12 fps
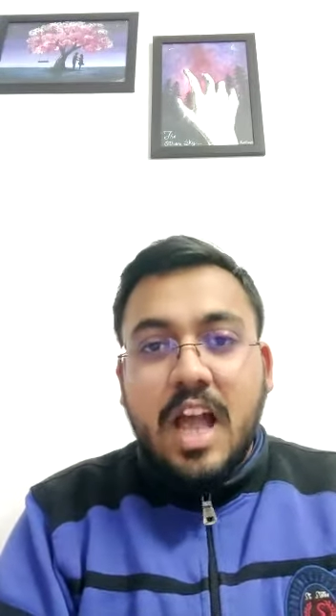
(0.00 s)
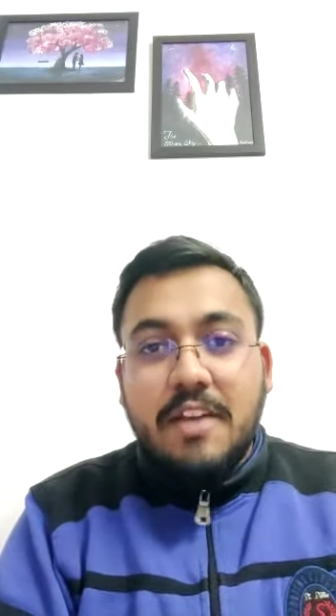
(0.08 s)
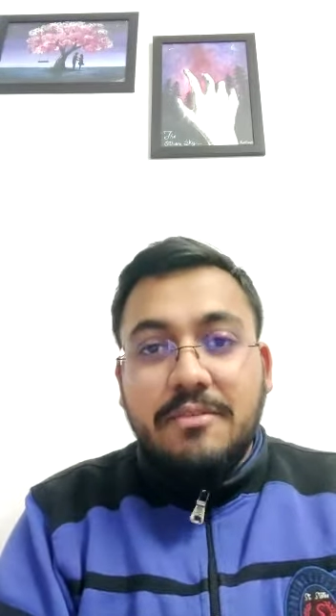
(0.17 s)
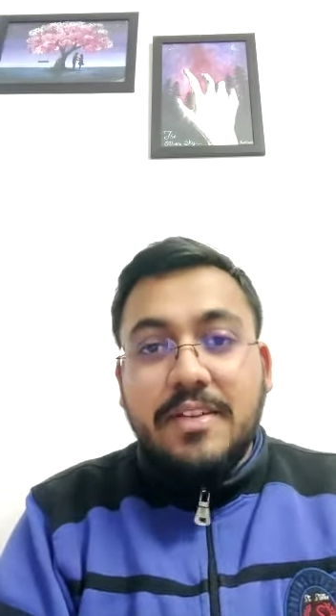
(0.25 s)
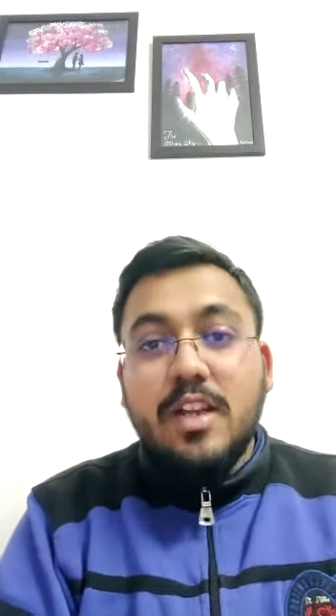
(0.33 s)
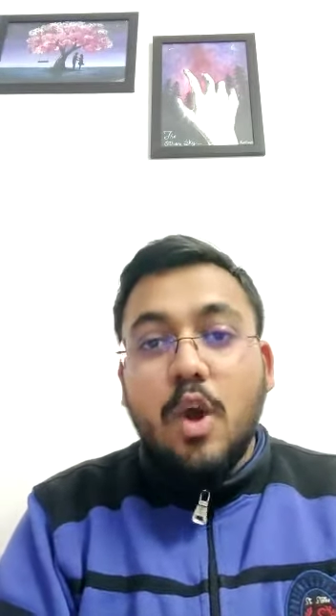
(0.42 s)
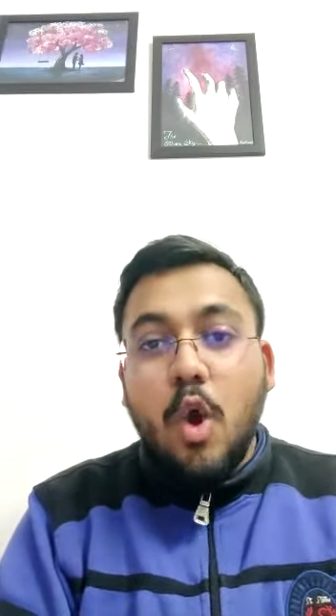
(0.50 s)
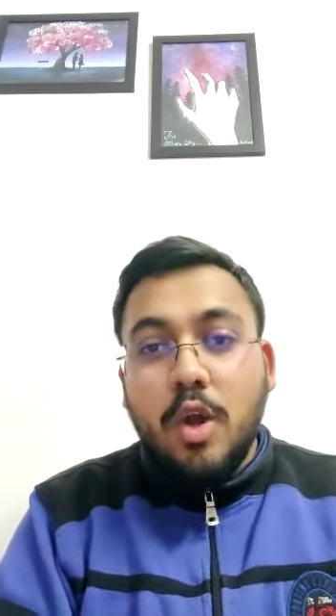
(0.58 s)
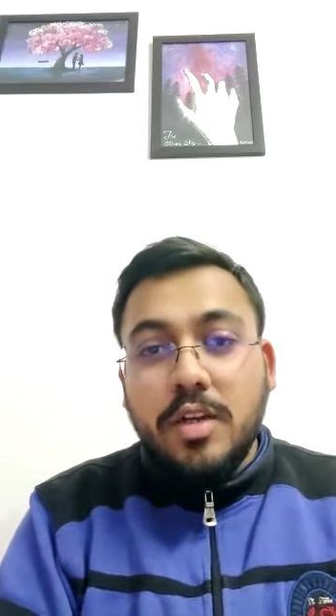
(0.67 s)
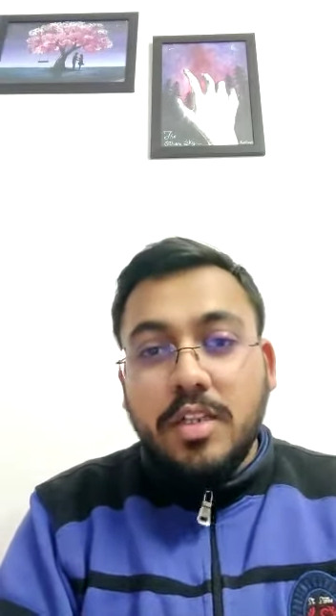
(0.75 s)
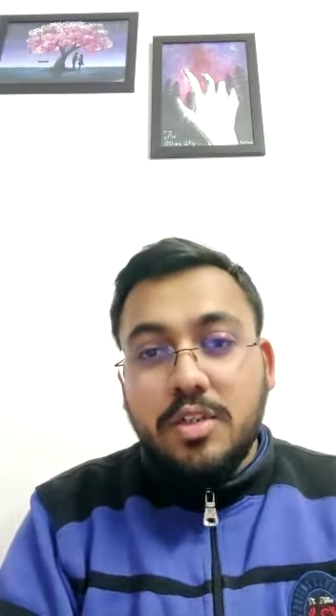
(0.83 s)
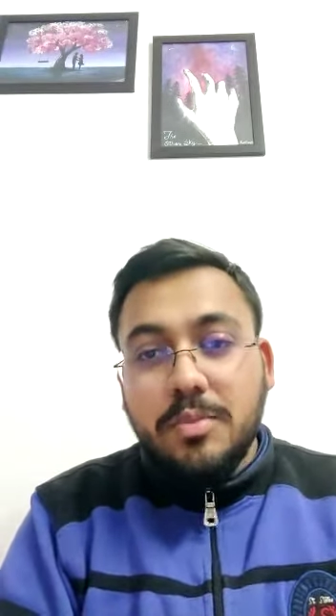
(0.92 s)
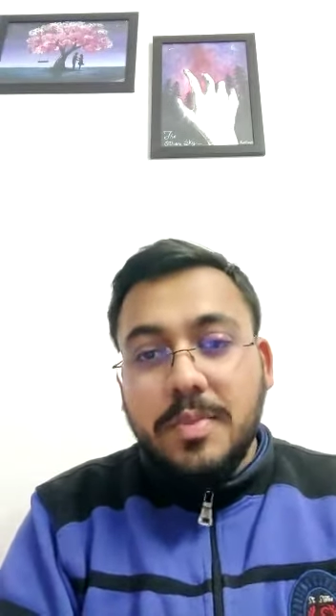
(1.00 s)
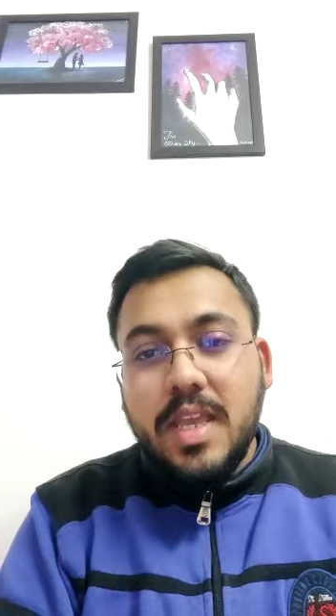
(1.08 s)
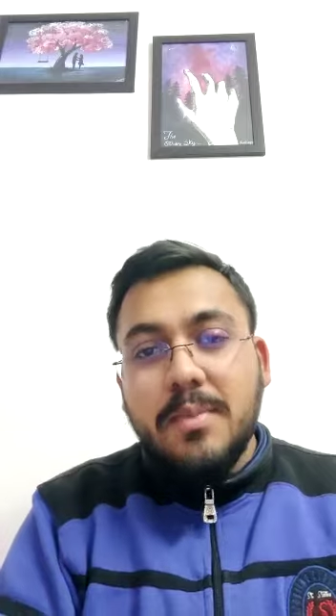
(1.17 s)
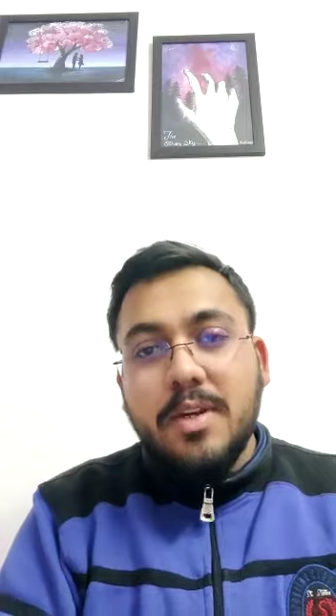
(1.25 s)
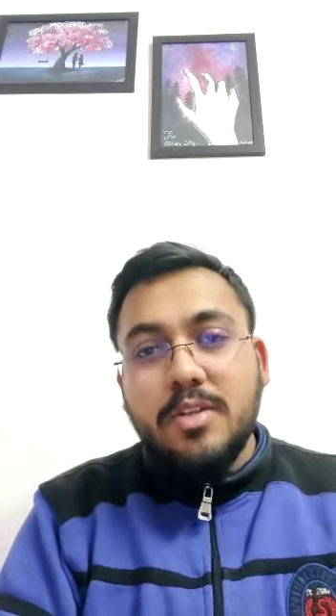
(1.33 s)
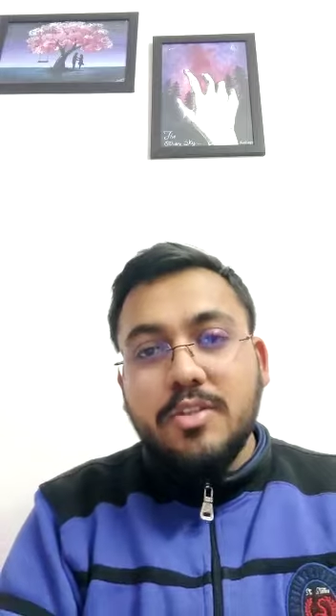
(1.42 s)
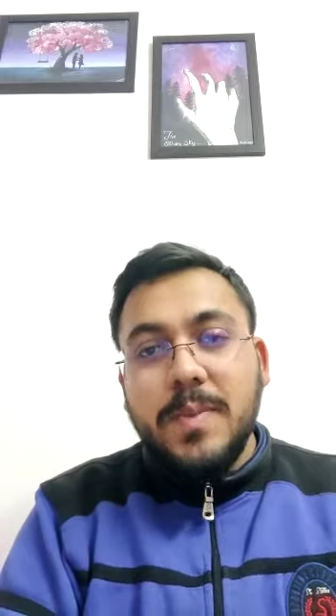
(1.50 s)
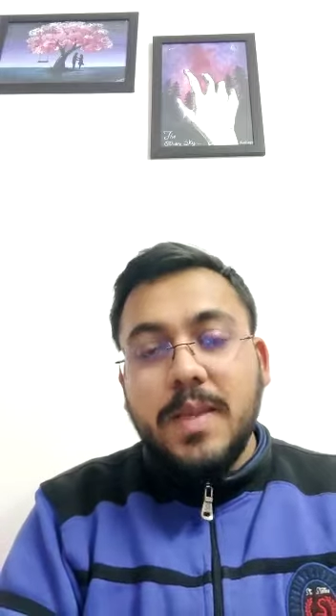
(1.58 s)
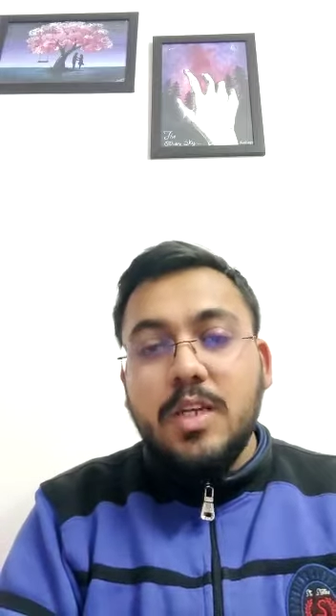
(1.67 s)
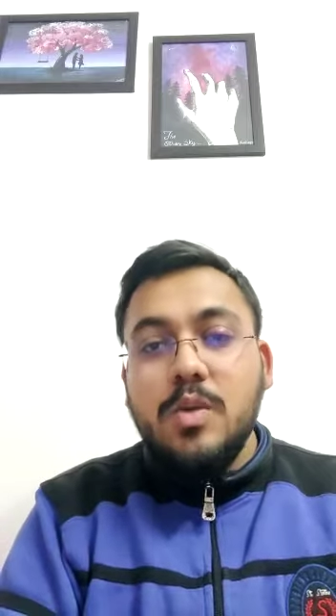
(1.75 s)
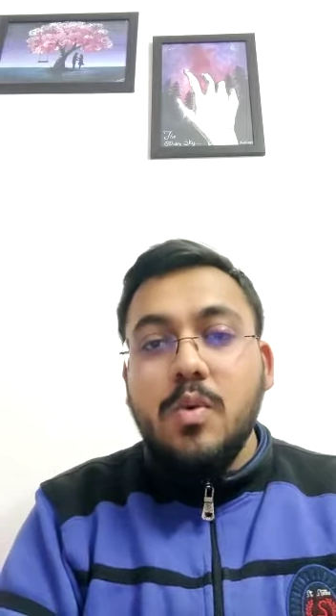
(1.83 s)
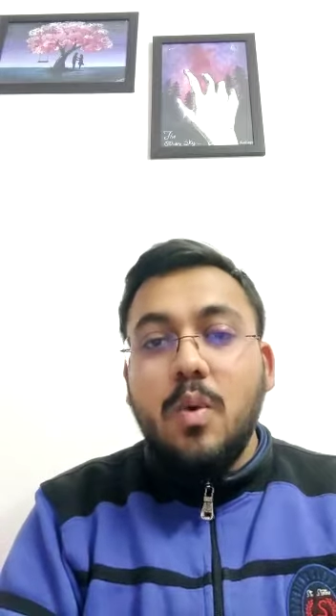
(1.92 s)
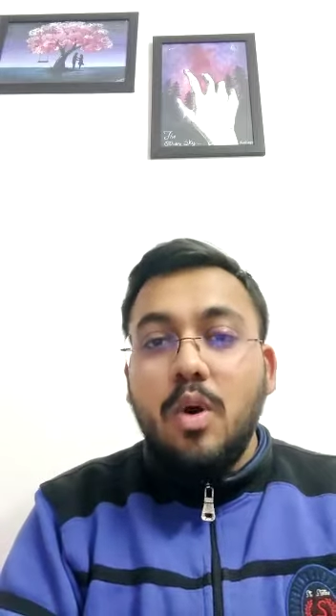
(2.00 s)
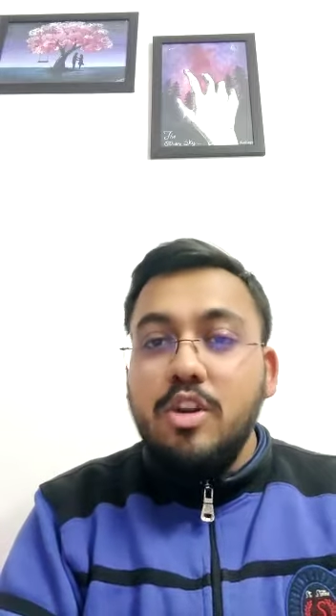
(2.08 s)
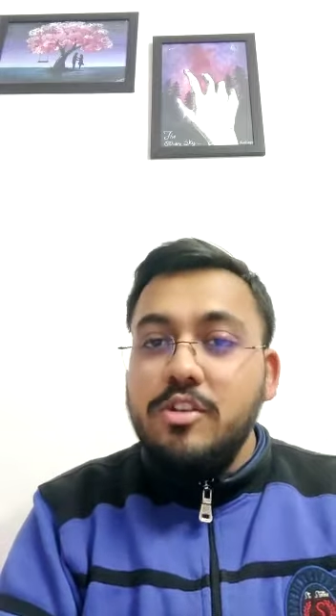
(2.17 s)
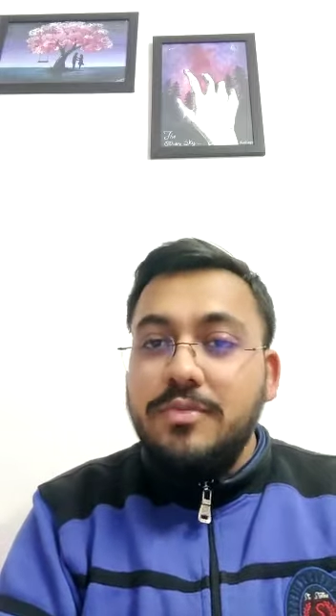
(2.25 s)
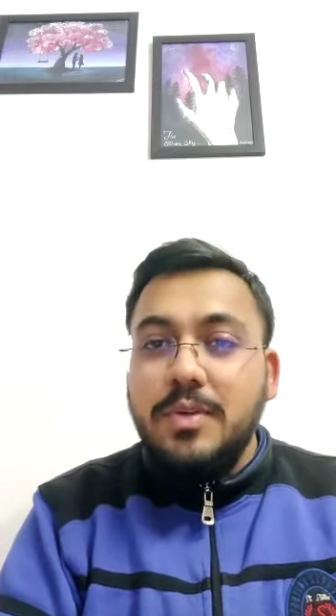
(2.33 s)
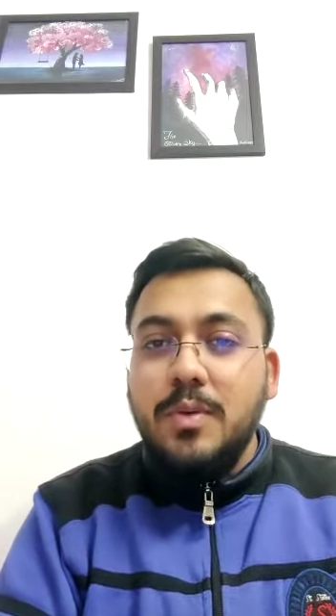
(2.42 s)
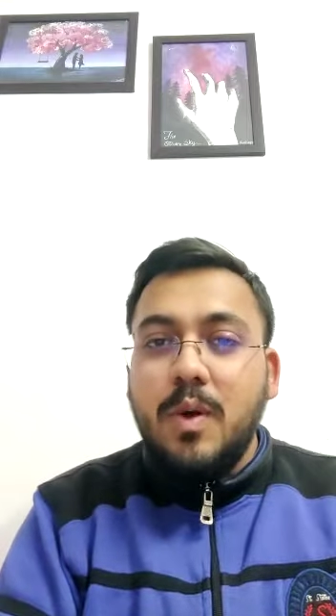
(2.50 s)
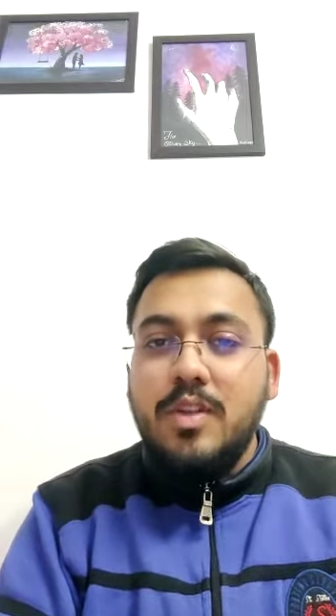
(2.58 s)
I feel honored to be able to speak to all of you